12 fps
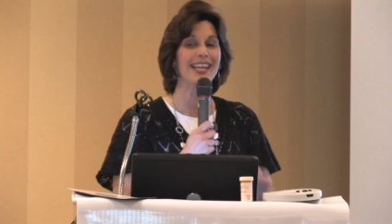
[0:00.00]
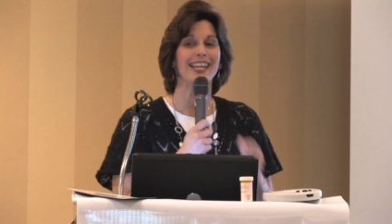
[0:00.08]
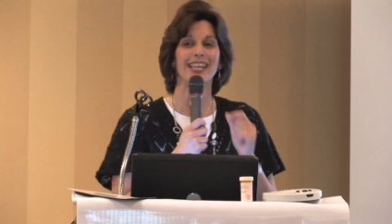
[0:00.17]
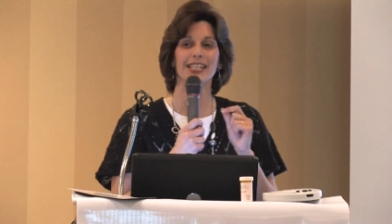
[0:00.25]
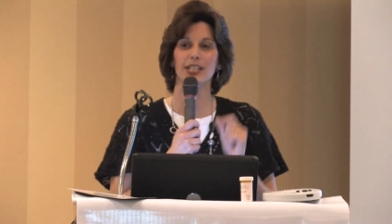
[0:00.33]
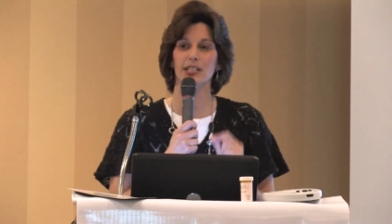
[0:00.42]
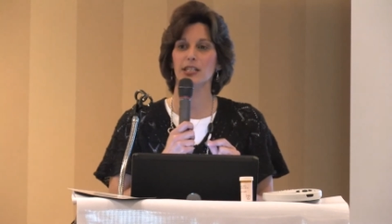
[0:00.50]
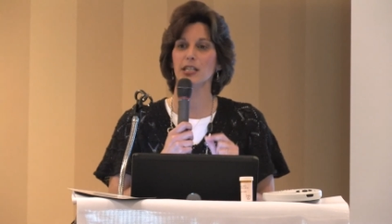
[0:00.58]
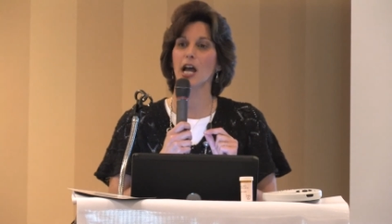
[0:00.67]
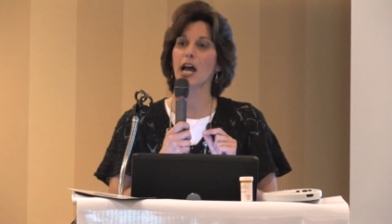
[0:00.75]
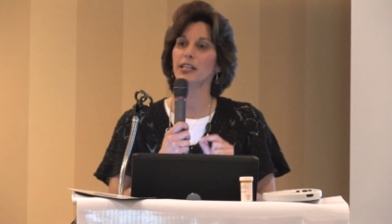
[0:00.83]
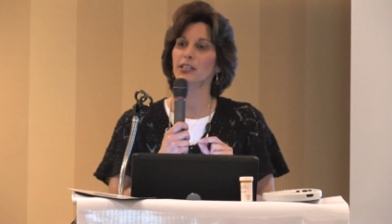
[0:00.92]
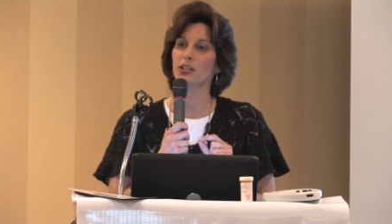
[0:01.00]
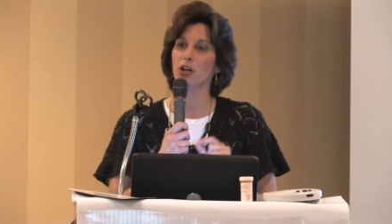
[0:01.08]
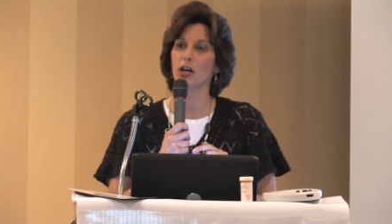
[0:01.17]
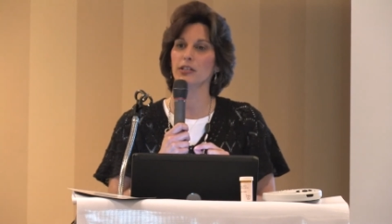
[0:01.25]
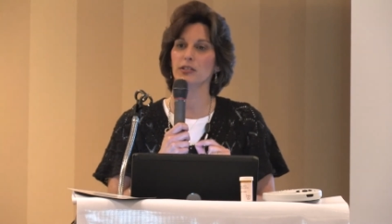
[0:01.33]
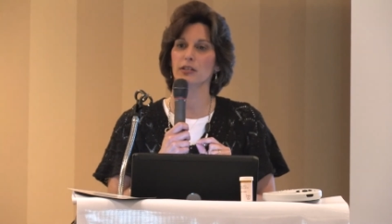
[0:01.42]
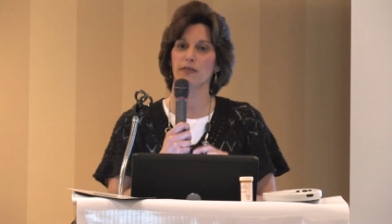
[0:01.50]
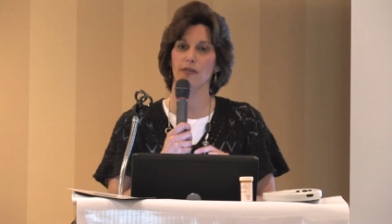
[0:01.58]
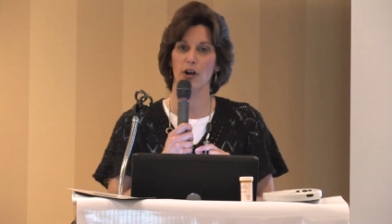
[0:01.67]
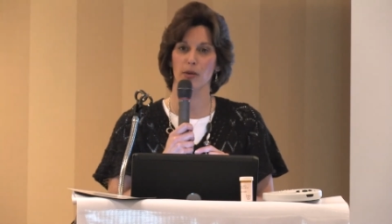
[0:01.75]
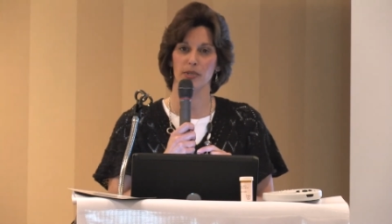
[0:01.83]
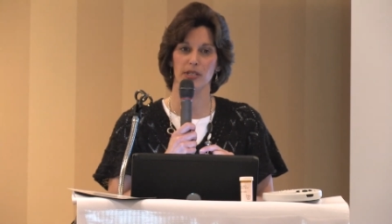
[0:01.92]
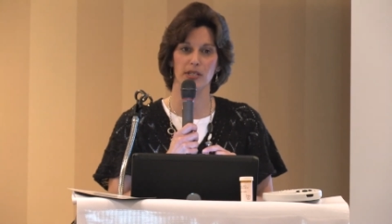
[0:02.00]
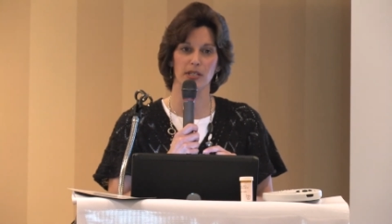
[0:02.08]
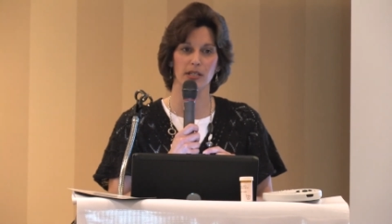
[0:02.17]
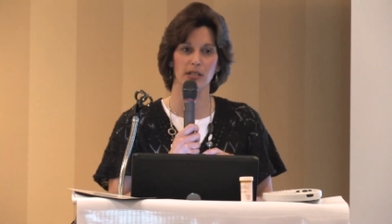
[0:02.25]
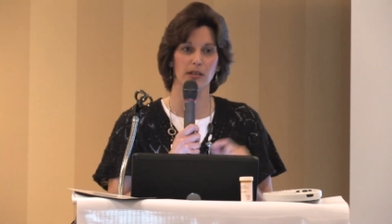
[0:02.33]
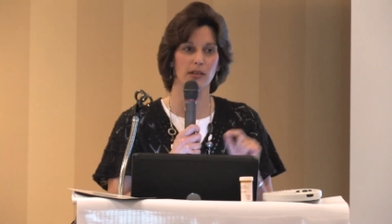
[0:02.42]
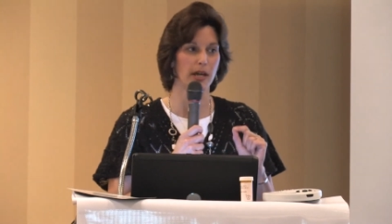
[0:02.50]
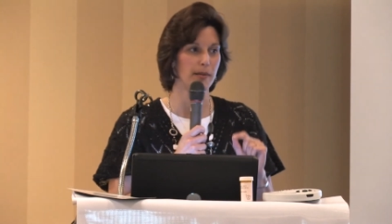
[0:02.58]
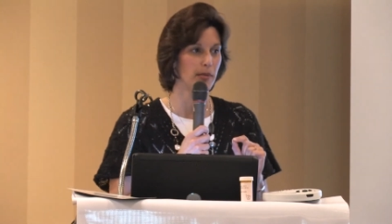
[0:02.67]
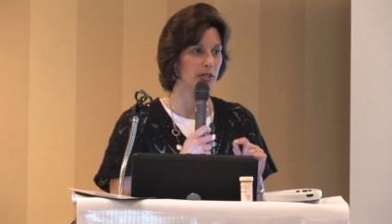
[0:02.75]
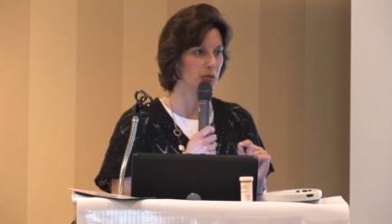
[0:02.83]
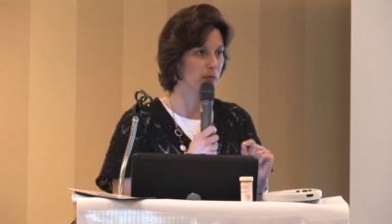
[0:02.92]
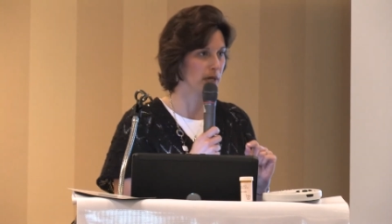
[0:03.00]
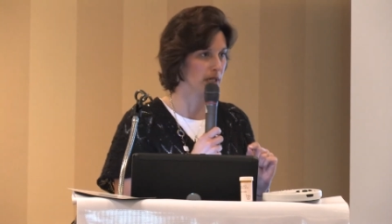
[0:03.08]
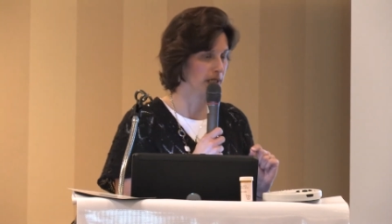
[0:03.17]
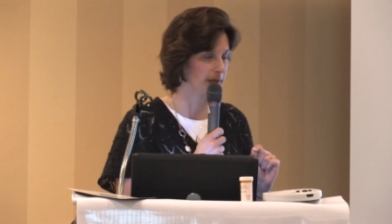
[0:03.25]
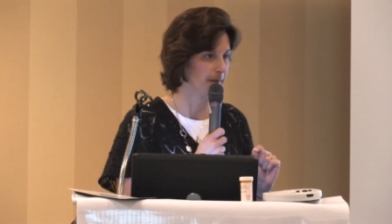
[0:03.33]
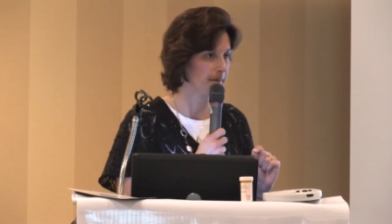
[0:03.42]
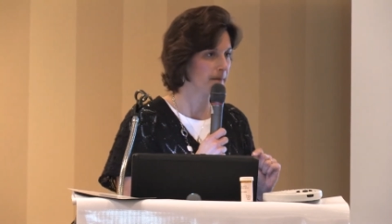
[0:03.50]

It does not cost the pharmacy that much money.